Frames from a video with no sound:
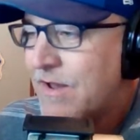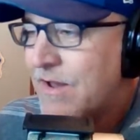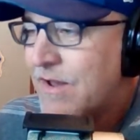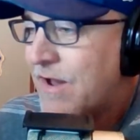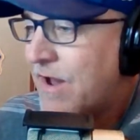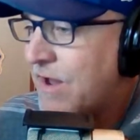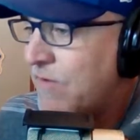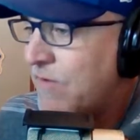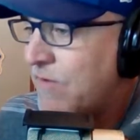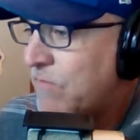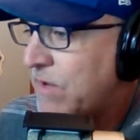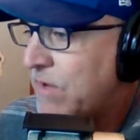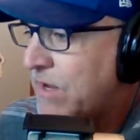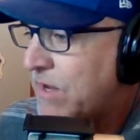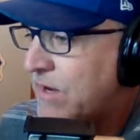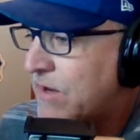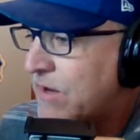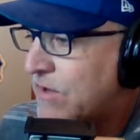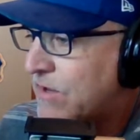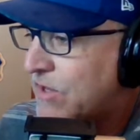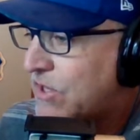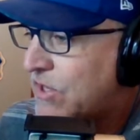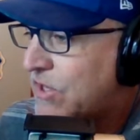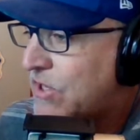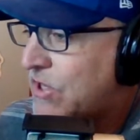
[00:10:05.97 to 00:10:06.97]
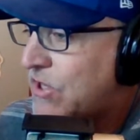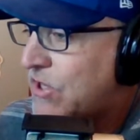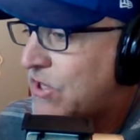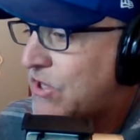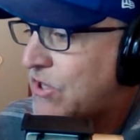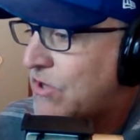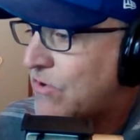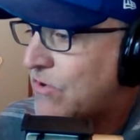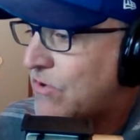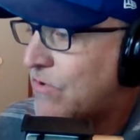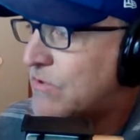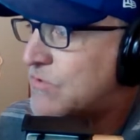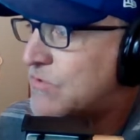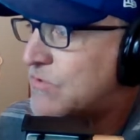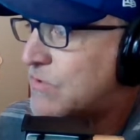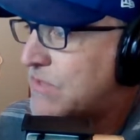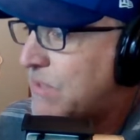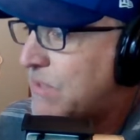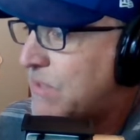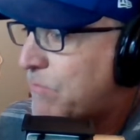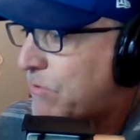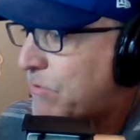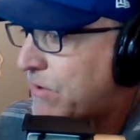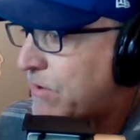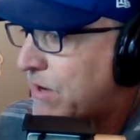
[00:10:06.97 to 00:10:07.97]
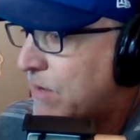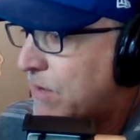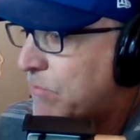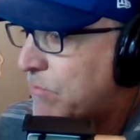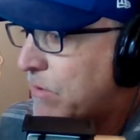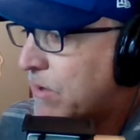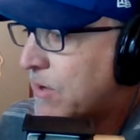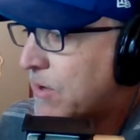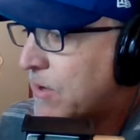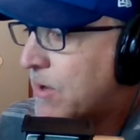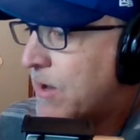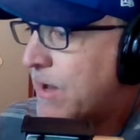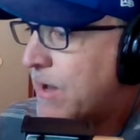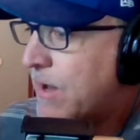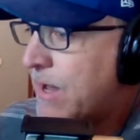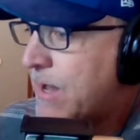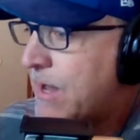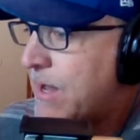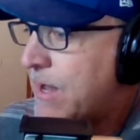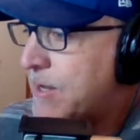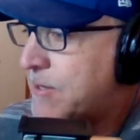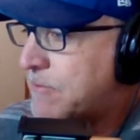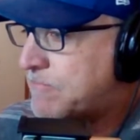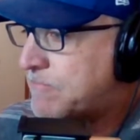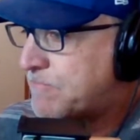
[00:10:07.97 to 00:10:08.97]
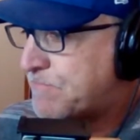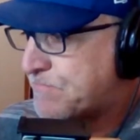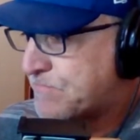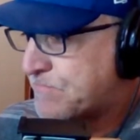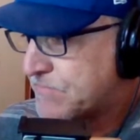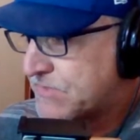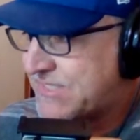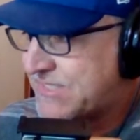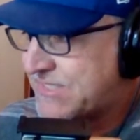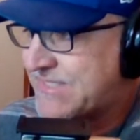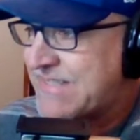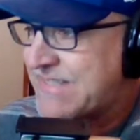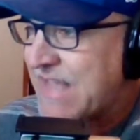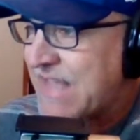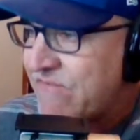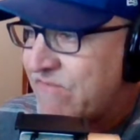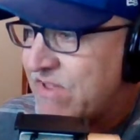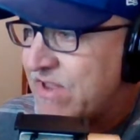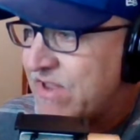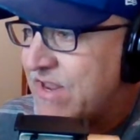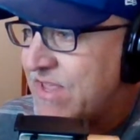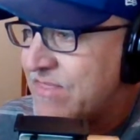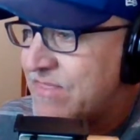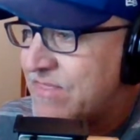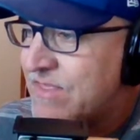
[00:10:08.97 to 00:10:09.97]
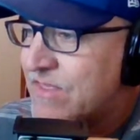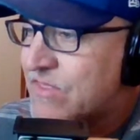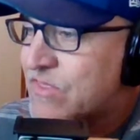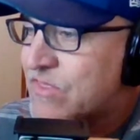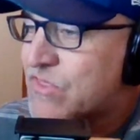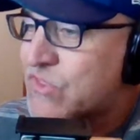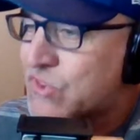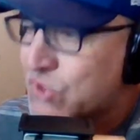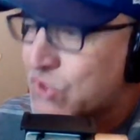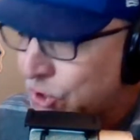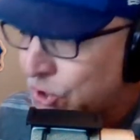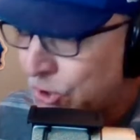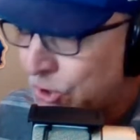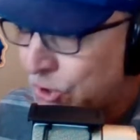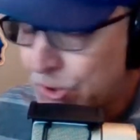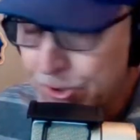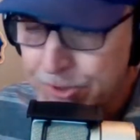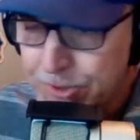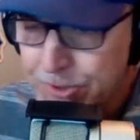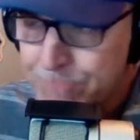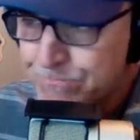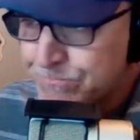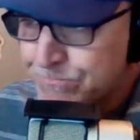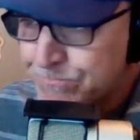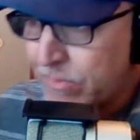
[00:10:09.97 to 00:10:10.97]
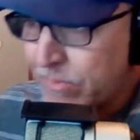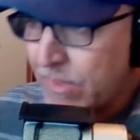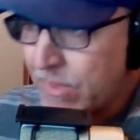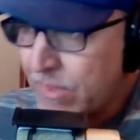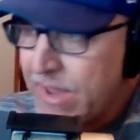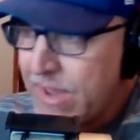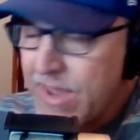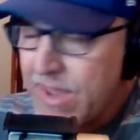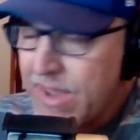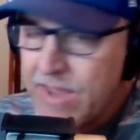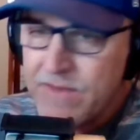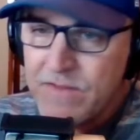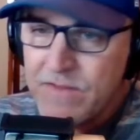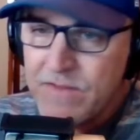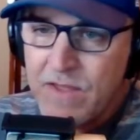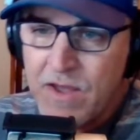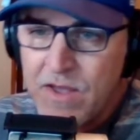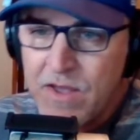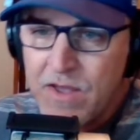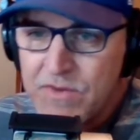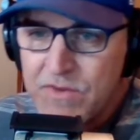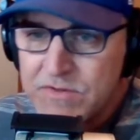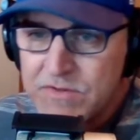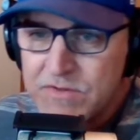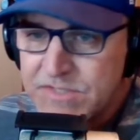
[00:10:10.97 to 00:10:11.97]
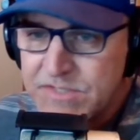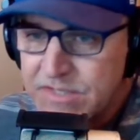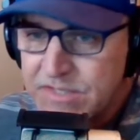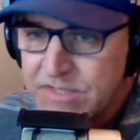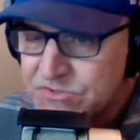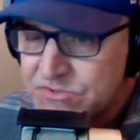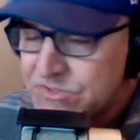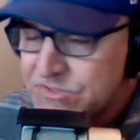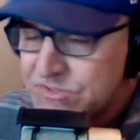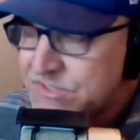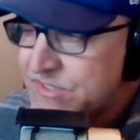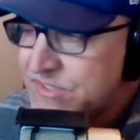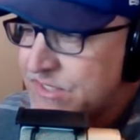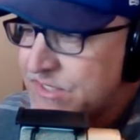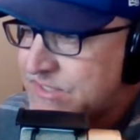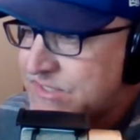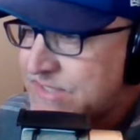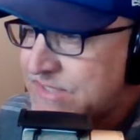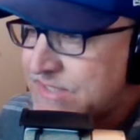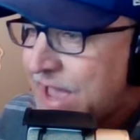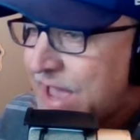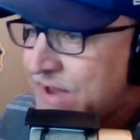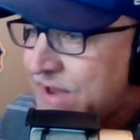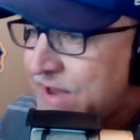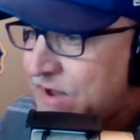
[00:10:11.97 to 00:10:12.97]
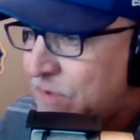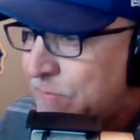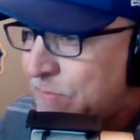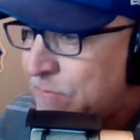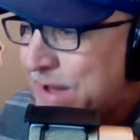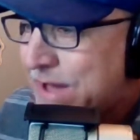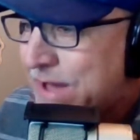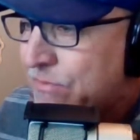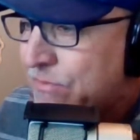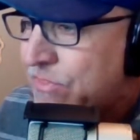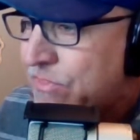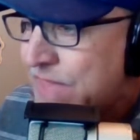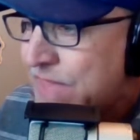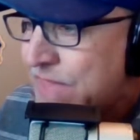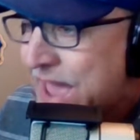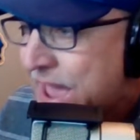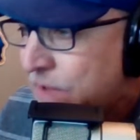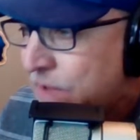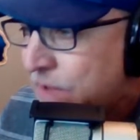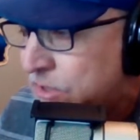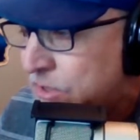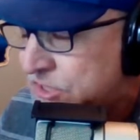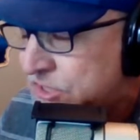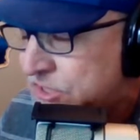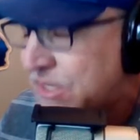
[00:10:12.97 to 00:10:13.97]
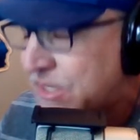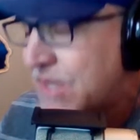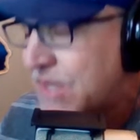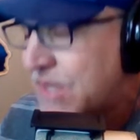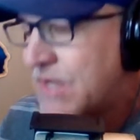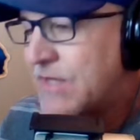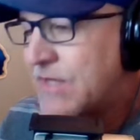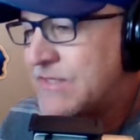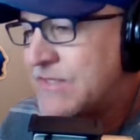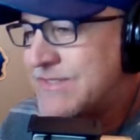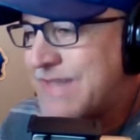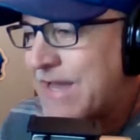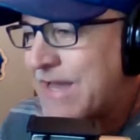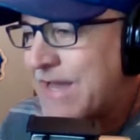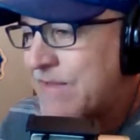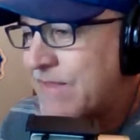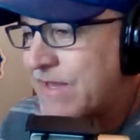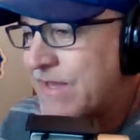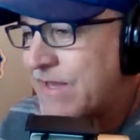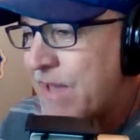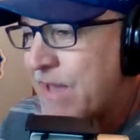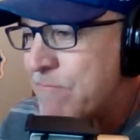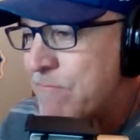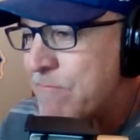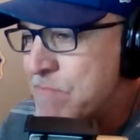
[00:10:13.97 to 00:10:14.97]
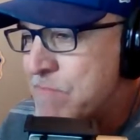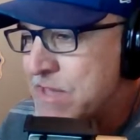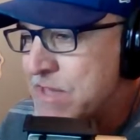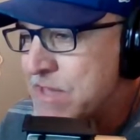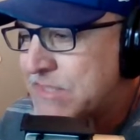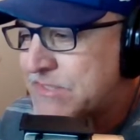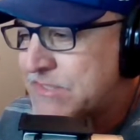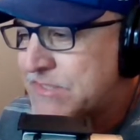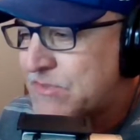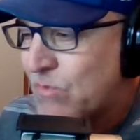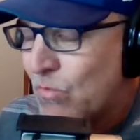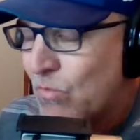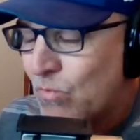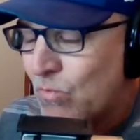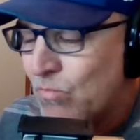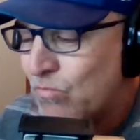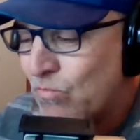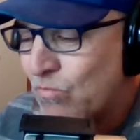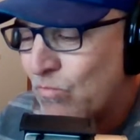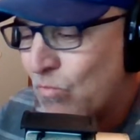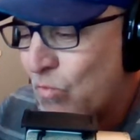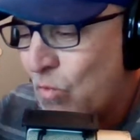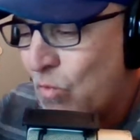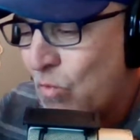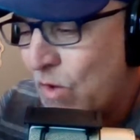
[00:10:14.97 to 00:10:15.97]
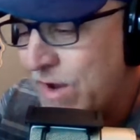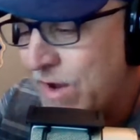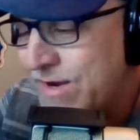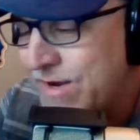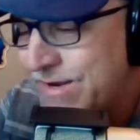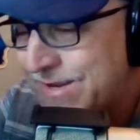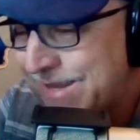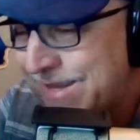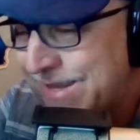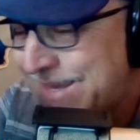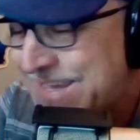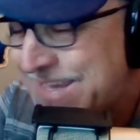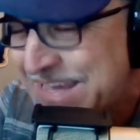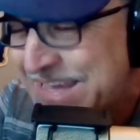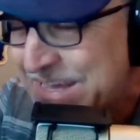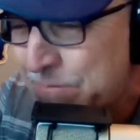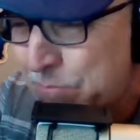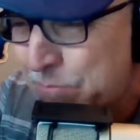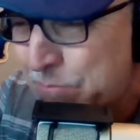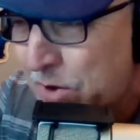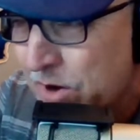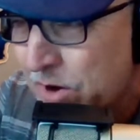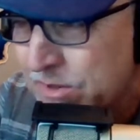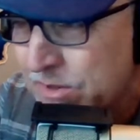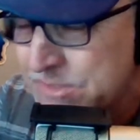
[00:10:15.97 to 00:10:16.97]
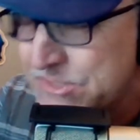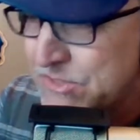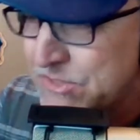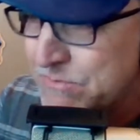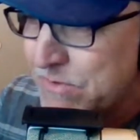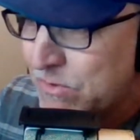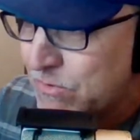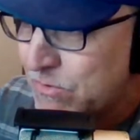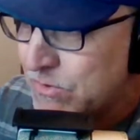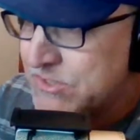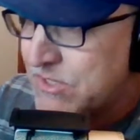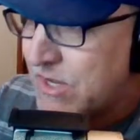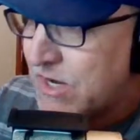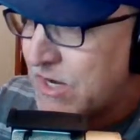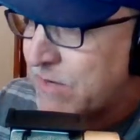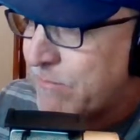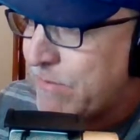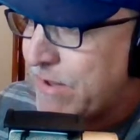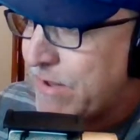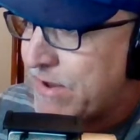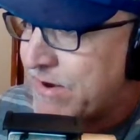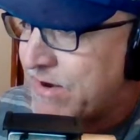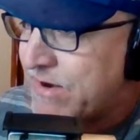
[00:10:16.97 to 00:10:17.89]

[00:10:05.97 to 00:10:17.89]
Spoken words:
I mean, a huge, what they put up? 7 in the third. And there's an interesting stat about that, which sadly I missed one key part to, but we'll talk about it